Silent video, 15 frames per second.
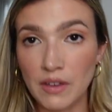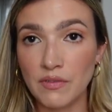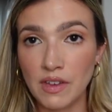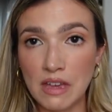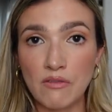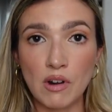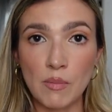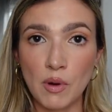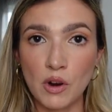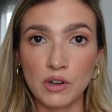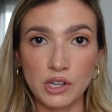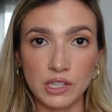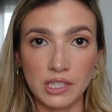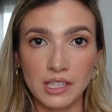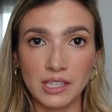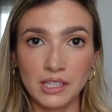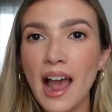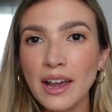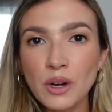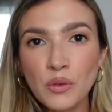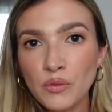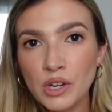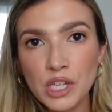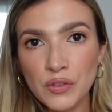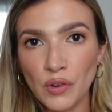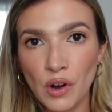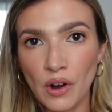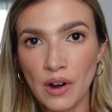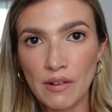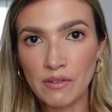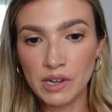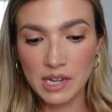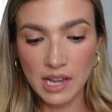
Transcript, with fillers: favorite purchases. I don't reach for her every